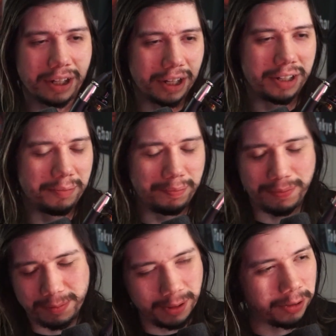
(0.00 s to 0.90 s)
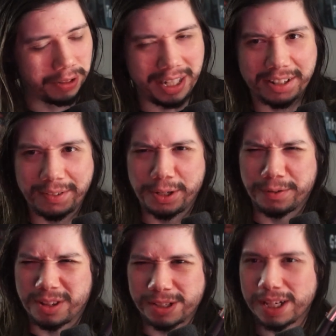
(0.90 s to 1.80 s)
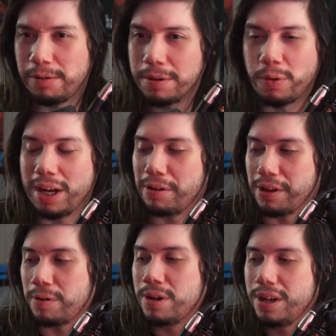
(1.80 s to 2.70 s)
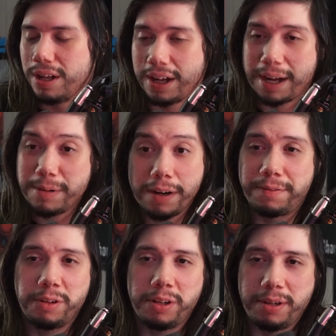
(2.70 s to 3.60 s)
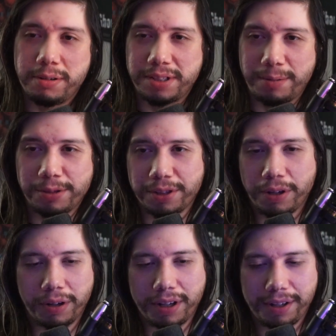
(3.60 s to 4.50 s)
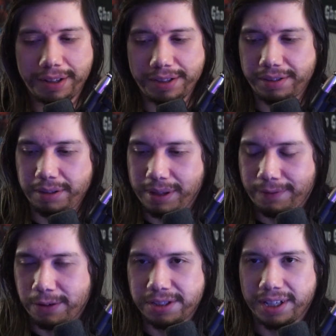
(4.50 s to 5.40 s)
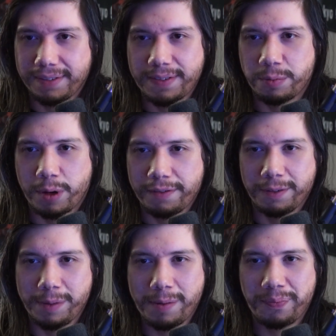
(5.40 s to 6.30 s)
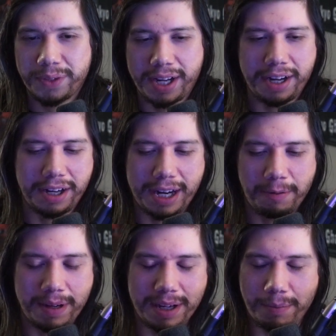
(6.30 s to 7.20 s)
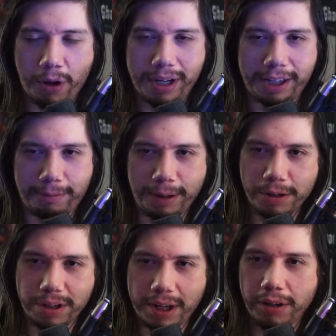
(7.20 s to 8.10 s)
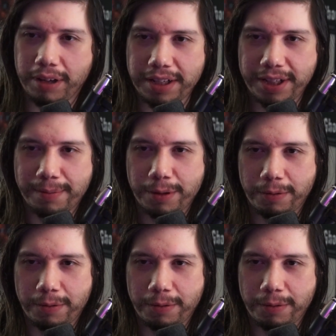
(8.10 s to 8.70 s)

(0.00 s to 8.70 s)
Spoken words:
a little late in the video for this, I want to point out though, I'm not affiliated with Neo Sabers at all. This is literally the first thing I've ever bought from them, and I went and bought a $300 lightsaber